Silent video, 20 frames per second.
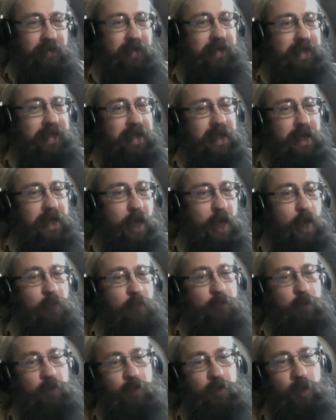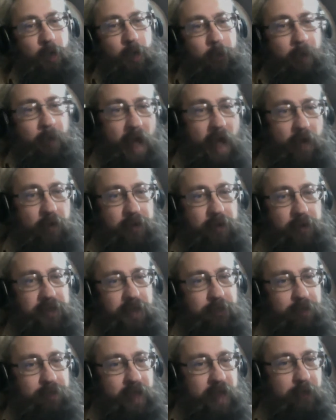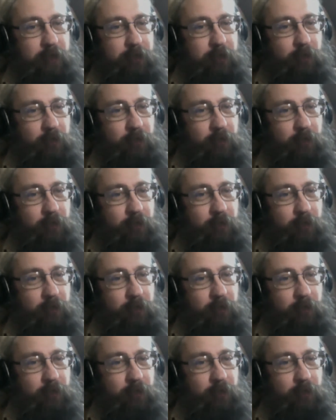Get over your hypocrisy, people.